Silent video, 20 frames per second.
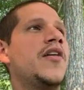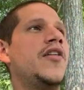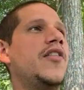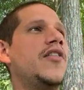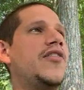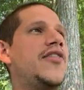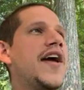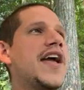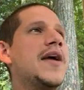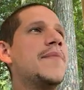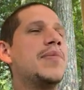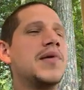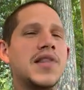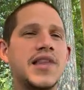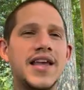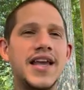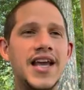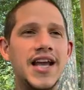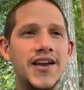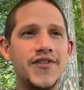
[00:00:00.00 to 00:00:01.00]
They
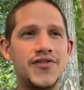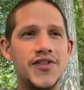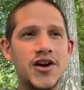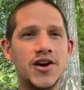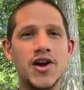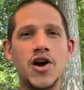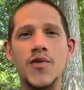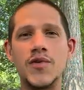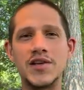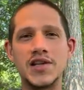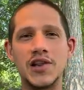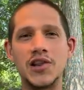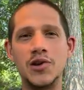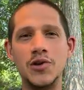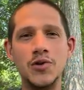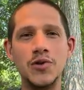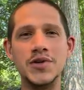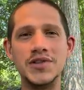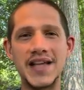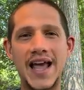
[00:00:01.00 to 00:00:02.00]
believe they're going to
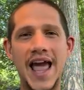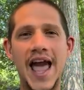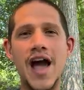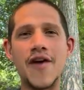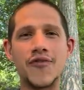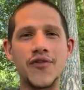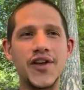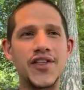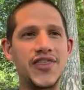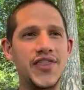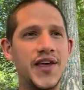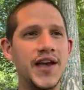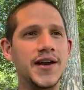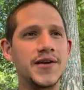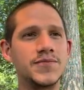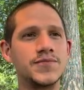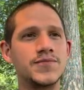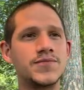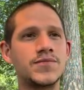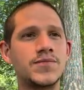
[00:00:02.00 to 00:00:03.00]
lose
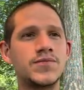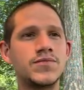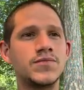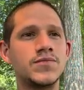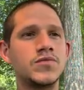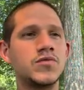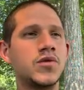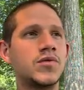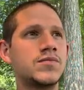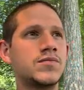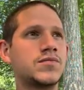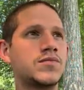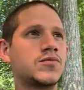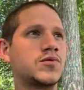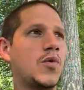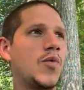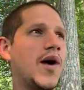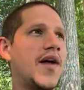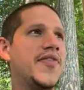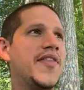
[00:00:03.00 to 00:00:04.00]
everything
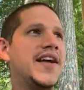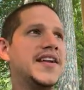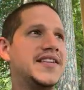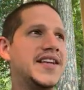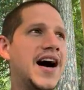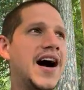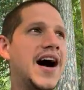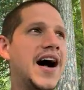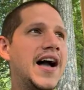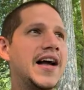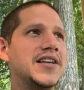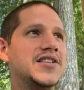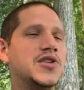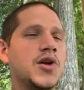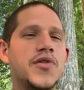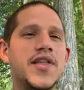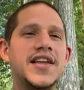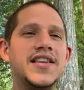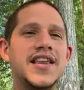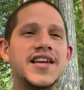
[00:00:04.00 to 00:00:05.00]
when they die. So
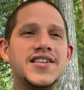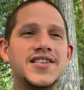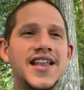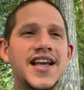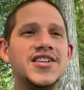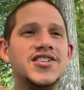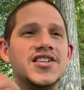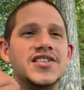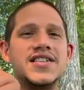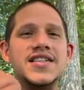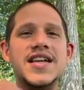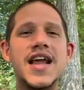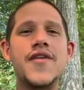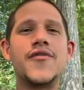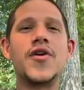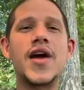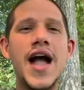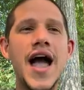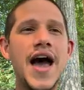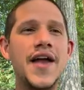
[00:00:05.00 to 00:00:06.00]
they, they, they just
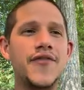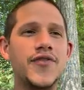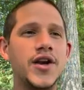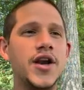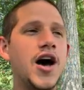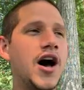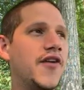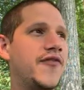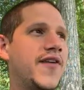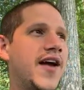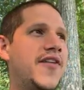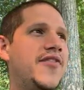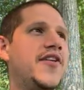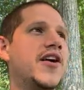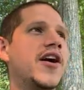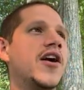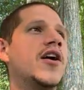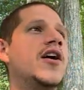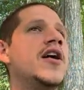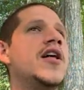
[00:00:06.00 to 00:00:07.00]
never have enough. And
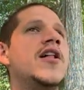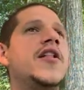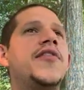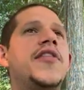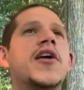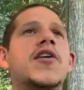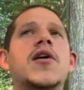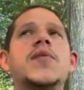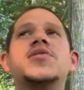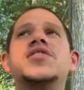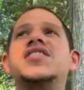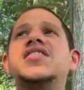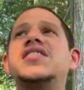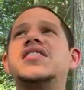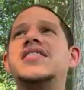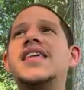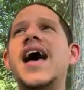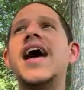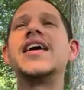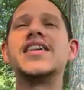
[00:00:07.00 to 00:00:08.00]
they're, they're
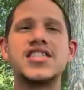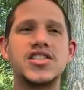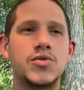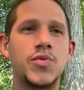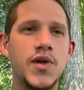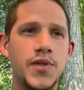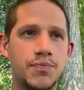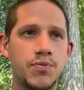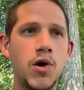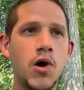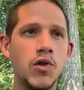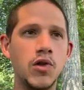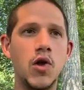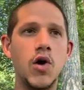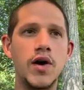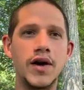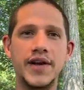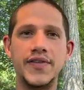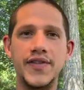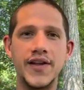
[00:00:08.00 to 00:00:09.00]
obsessed with
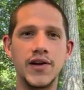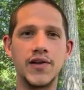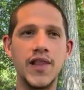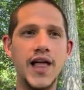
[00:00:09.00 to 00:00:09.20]
prolonging their